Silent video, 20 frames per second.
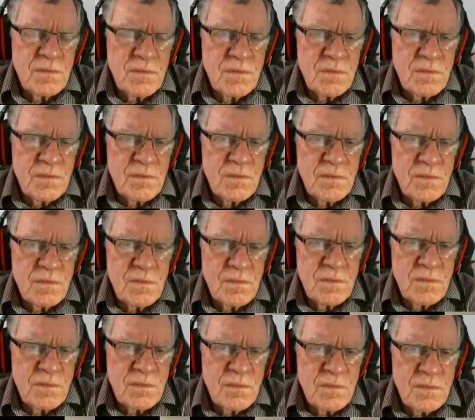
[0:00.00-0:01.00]

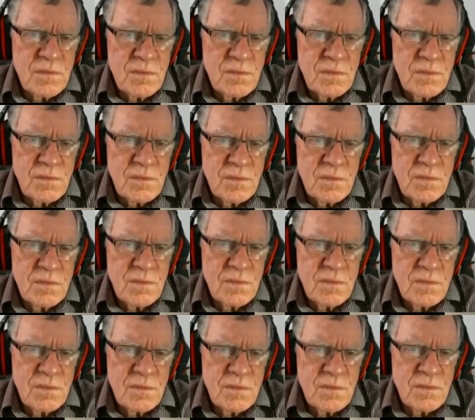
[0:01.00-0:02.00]

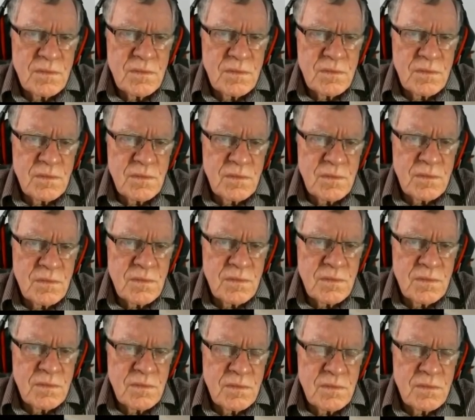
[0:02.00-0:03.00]

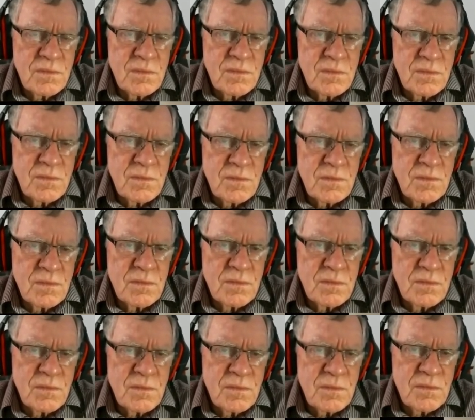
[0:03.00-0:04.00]

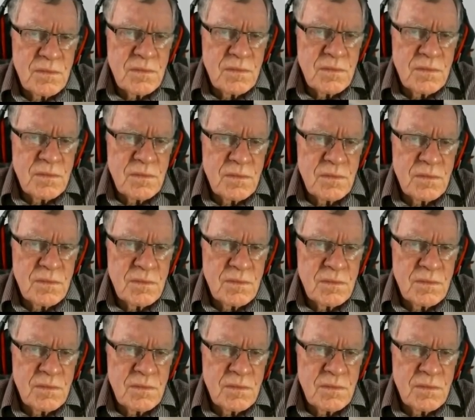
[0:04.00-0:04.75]
[no speech]